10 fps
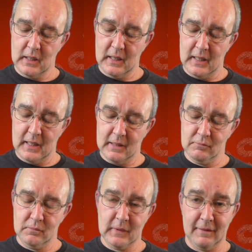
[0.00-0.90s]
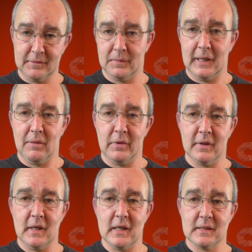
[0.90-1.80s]
After playing
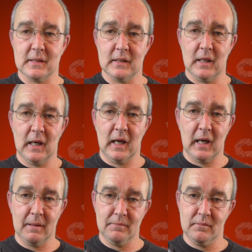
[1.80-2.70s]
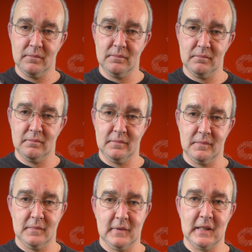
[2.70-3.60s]
with this, I'm
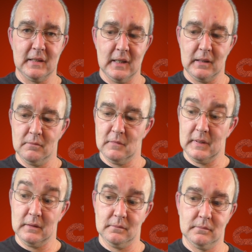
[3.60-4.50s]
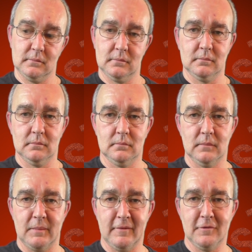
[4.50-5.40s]
thinking, well,
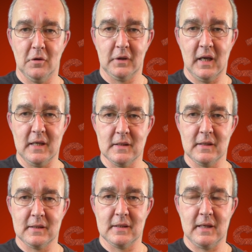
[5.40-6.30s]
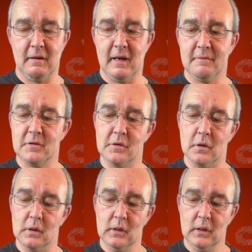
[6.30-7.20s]
maybe 4K isn't necessary after all.